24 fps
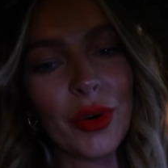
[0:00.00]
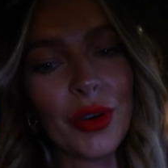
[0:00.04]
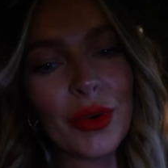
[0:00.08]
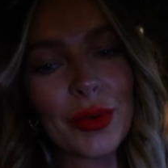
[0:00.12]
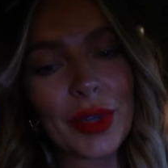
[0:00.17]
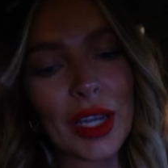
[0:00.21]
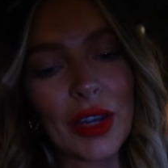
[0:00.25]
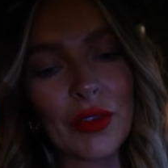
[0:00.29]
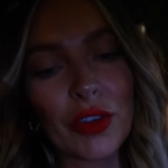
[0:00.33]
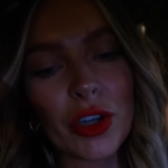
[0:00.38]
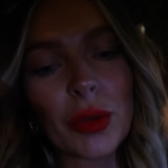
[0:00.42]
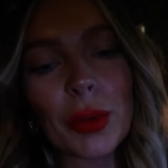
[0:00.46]
we're
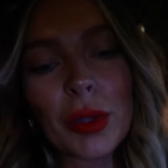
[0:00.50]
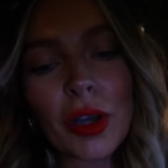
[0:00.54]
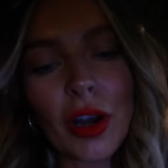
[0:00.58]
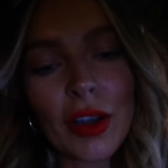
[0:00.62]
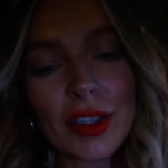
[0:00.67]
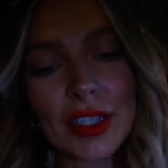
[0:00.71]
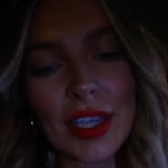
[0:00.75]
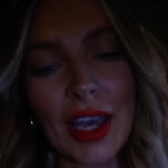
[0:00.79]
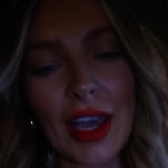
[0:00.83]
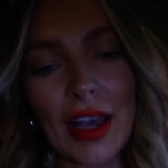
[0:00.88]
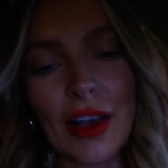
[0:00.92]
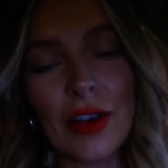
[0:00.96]
going to have a couple of
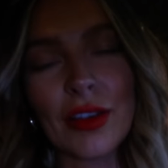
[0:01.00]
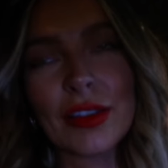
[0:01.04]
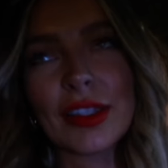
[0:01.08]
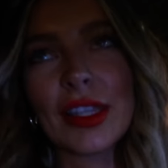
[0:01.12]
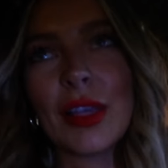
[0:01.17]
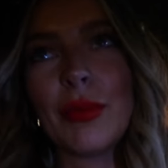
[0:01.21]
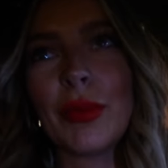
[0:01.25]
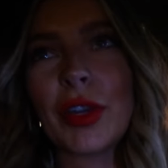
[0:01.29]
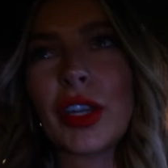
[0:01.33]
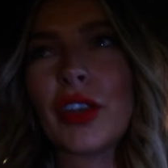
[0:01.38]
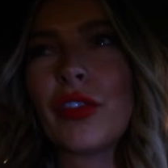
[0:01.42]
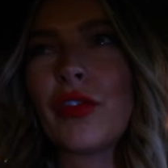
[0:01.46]
cocktails
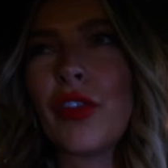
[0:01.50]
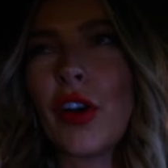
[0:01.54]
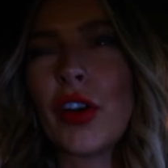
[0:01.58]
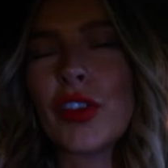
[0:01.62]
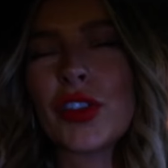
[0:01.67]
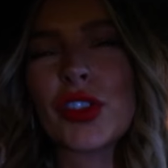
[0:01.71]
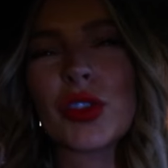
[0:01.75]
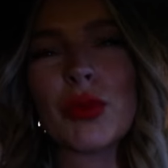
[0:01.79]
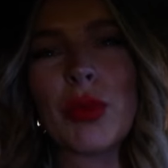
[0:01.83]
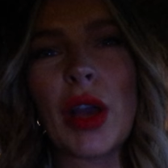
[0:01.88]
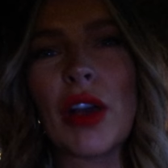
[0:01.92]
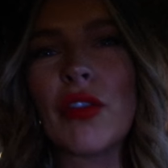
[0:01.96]
and then we're going to
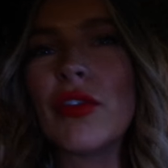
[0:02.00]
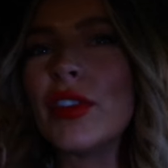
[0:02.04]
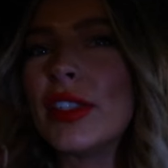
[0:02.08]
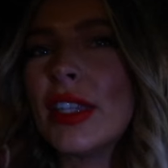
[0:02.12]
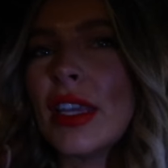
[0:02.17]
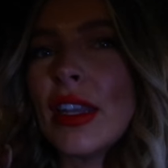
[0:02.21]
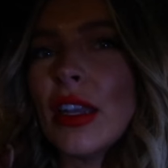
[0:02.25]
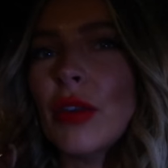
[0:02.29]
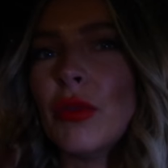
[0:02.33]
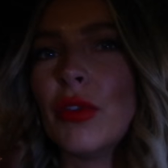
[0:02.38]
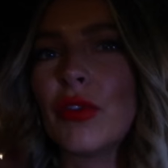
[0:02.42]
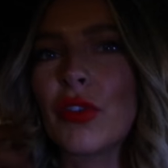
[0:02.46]
find somewhere for
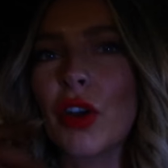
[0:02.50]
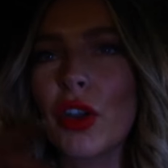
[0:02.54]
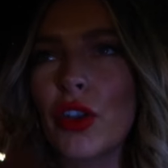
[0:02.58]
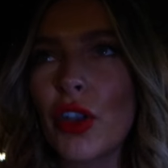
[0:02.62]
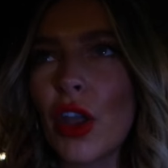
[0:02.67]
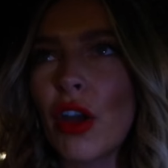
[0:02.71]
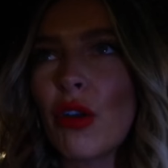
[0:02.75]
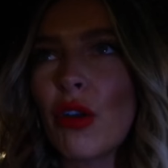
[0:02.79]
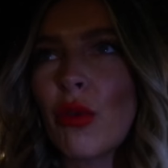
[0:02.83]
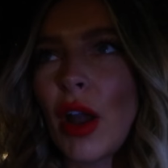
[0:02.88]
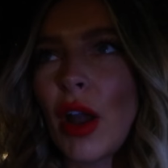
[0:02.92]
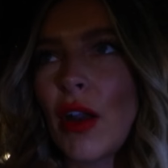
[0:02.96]
dinner. We've got
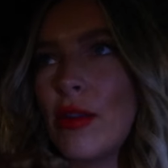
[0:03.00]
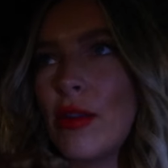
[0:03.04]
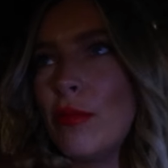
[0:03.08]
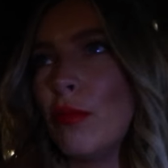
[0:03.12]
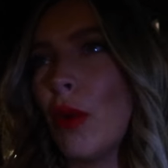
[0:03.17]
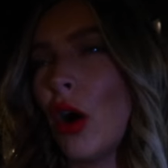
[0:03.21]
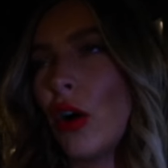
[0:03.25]
nowhere in